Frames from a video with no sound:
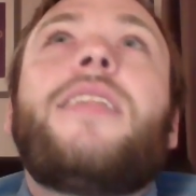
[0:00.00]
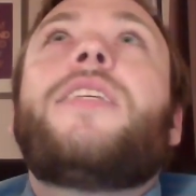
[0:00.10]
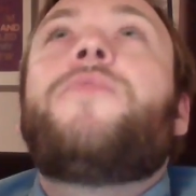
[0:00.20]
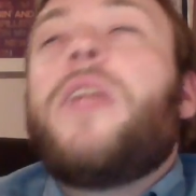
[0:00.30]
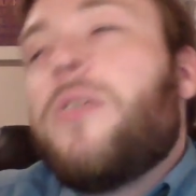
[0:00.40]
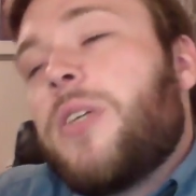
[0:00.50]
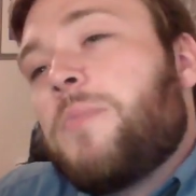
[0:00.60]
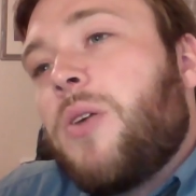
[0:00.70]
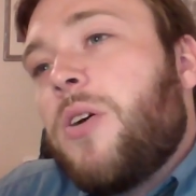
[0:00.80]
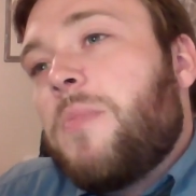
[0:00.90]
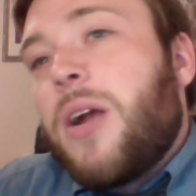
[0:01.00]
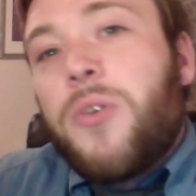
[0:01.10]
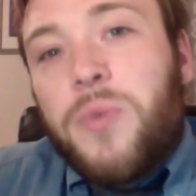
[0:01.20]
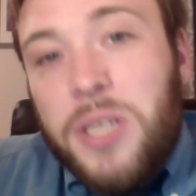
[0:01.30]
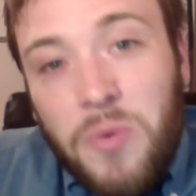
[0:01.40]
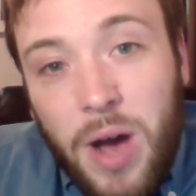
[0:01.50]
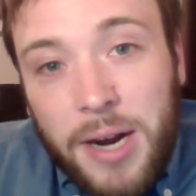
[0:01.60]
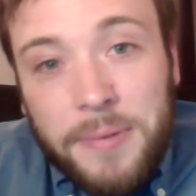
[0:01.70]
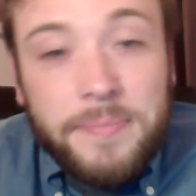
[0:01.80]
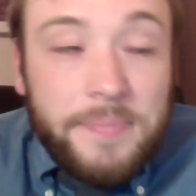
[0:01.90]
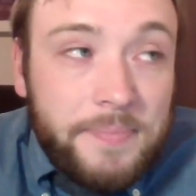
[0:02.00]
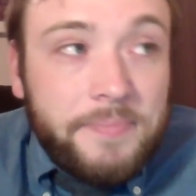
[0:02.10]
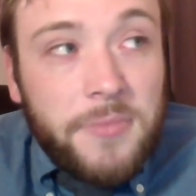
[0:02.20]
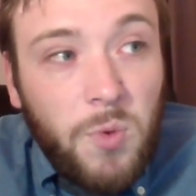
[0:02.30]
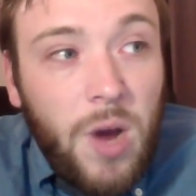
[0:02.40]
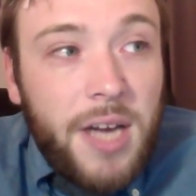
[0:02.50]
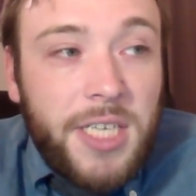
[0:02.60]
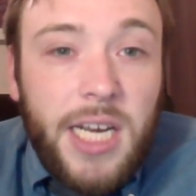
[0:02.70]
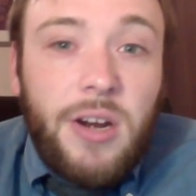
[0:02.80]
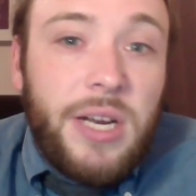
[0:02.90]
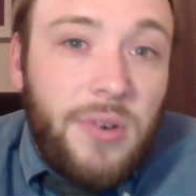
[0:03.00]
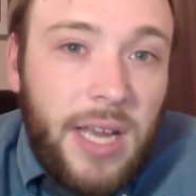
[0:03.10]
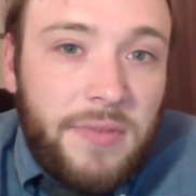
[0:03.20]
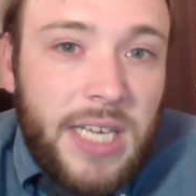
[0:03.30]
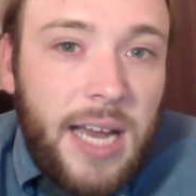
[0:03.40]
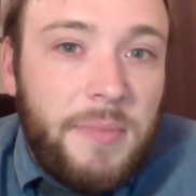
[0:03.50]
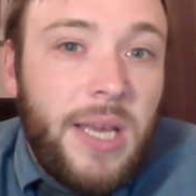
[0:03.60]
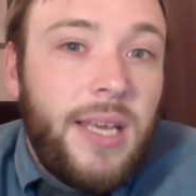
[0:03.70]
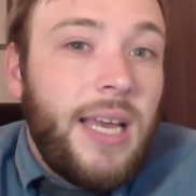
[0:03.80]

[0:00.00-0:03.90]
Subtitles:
this video is uploaded, but I don't really want to watch it, or I don't have time.